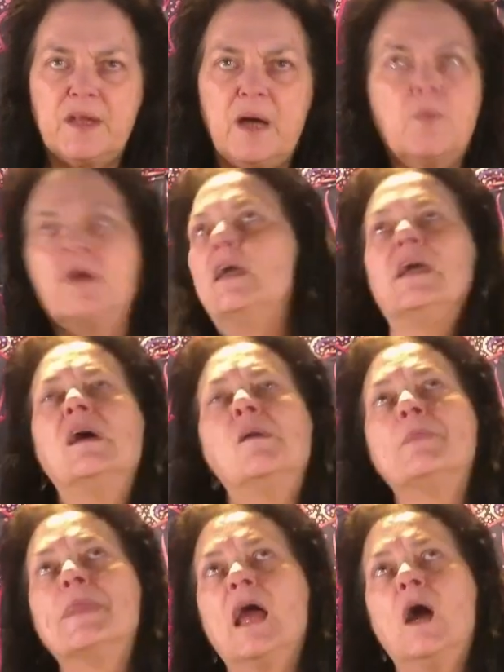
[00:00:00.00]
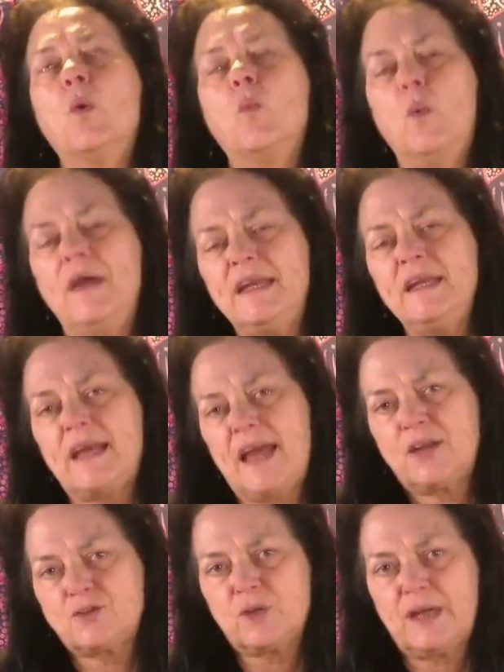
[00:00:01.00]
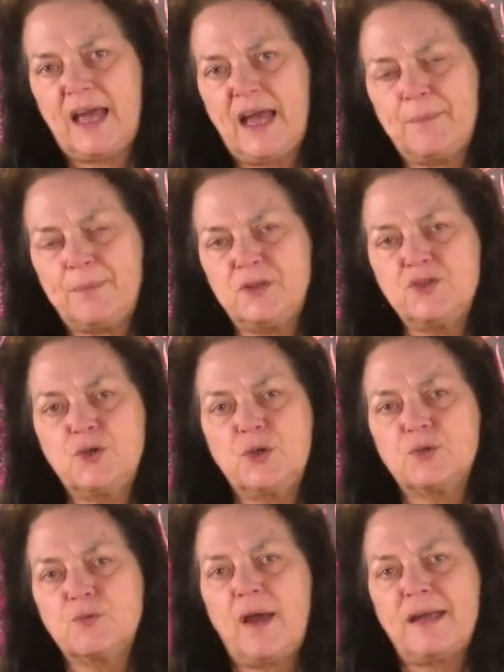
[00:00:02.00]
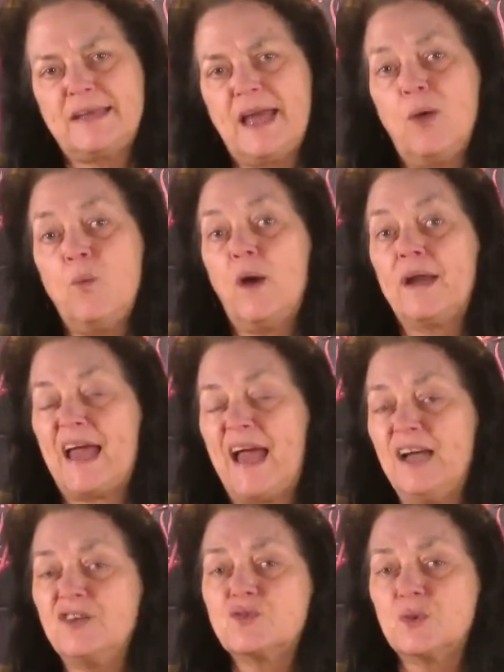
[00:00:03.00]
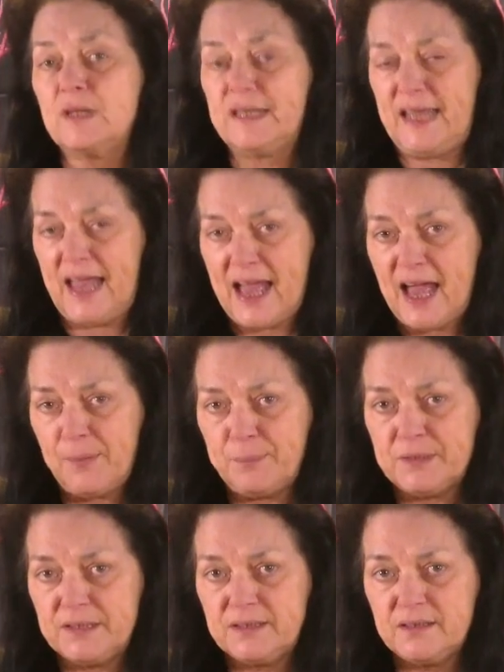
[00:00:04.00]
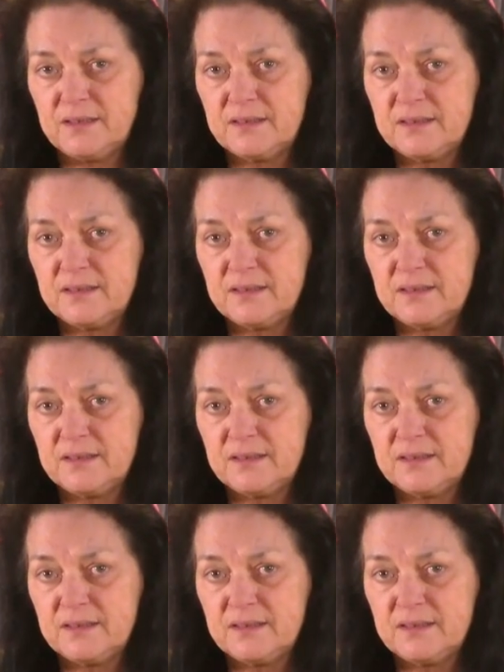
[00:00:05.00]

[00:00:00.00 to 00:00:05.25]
That way, when it actually happens, you can write down what actually happened